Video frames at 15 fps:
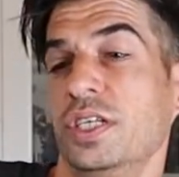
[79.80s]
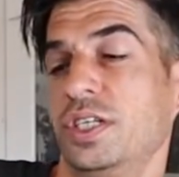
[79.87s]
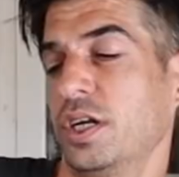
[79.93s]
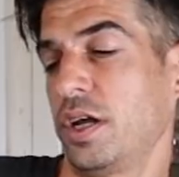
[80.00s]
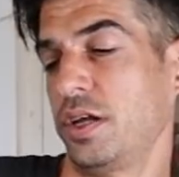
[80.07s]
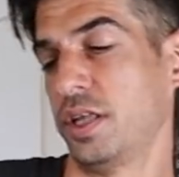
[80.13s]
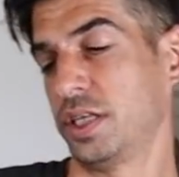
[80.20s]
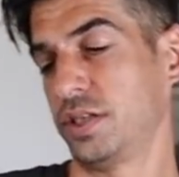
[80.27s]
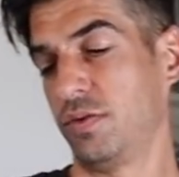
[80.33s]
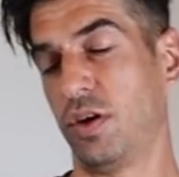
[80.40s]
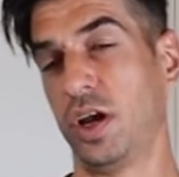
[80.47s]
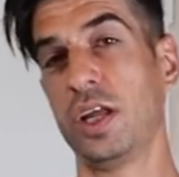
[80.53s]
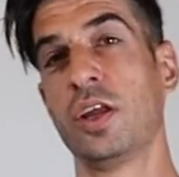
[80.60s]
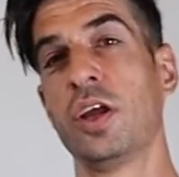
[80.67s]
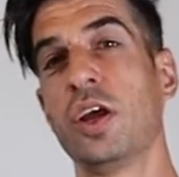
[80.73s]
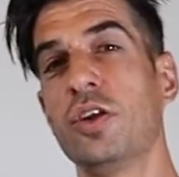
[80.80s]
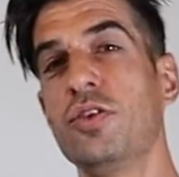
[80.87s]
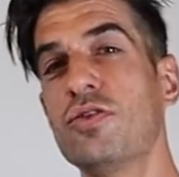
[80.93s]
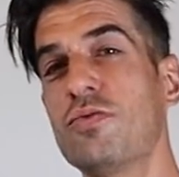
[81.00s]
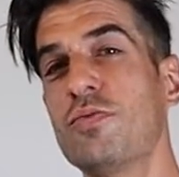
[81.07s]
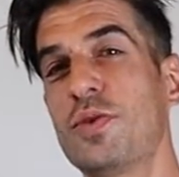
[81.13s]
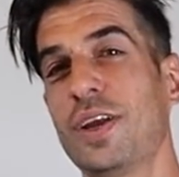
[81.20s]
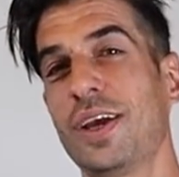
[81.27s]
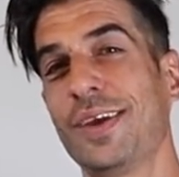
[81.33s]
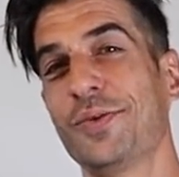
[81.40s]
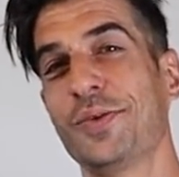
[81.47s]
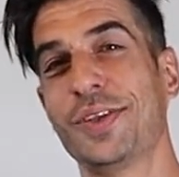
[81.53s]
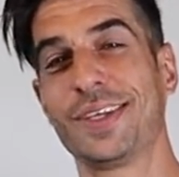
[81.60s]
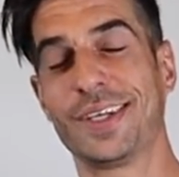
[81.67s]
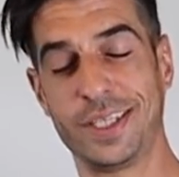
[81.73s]
to show you this, right? Normally
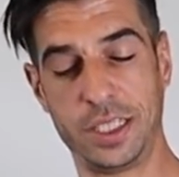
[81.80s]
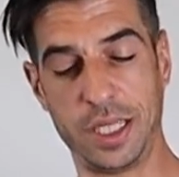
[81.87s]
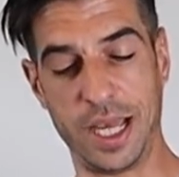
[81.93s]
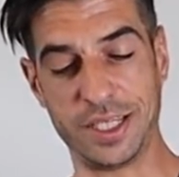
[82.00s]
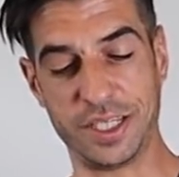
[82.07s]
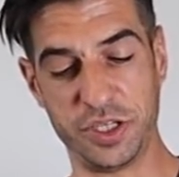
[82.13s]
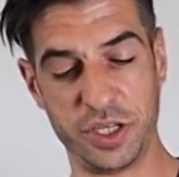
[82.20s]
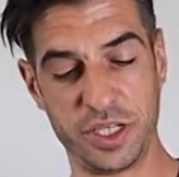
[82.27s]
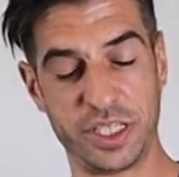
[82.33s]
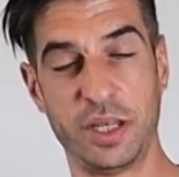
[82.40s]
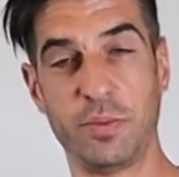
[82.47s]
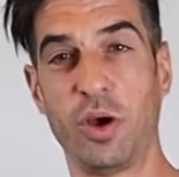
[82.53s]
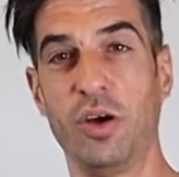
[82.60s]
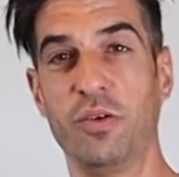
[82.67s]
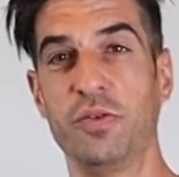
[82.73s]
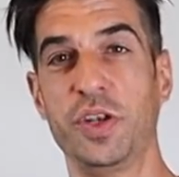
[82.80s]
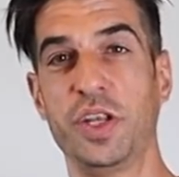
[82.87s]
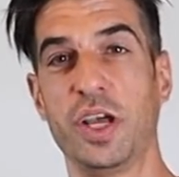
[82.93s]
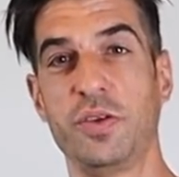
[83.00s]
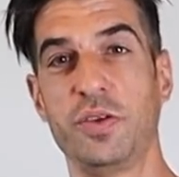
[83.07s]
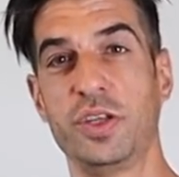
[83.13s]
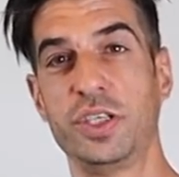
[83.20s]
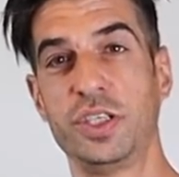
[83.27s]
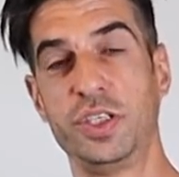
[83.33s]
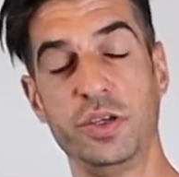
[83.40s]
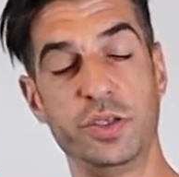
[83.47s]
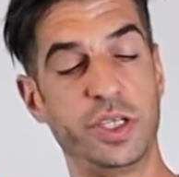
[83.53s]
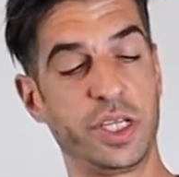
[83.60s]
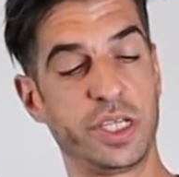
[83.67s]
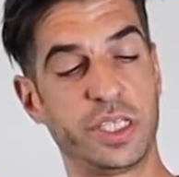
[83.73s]
with cassettes, and you just see my old video, you just
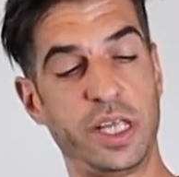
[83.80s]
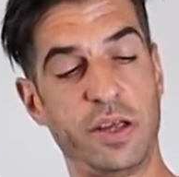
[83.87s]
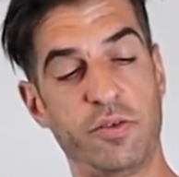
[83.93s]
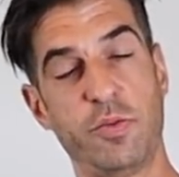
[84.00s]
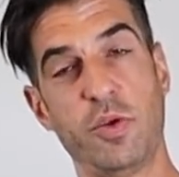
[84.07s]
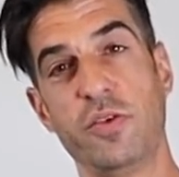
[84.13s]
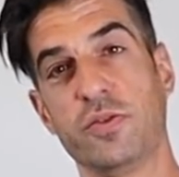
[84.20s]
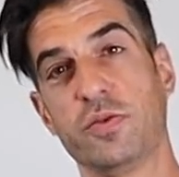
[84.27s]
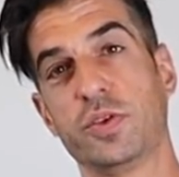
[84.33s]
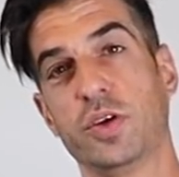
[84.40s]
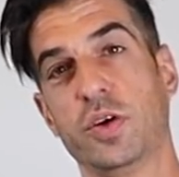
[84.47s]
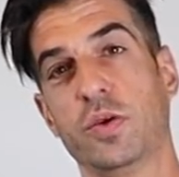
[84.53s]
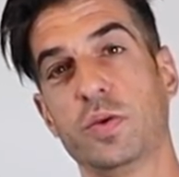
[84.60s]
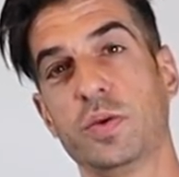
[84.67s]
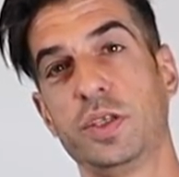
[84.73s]
use your cassette removal tool.